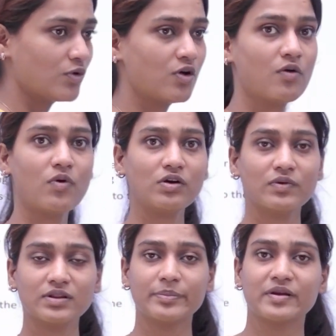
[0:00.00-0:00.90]
what
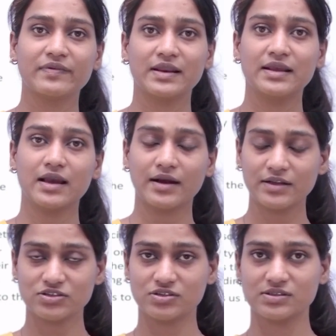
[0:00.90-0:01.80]
were the prevailing
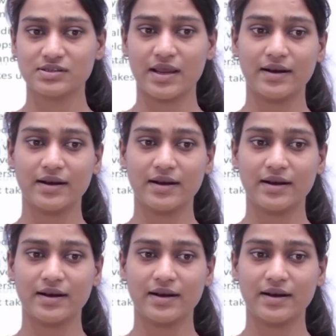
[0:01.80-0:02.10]
conditions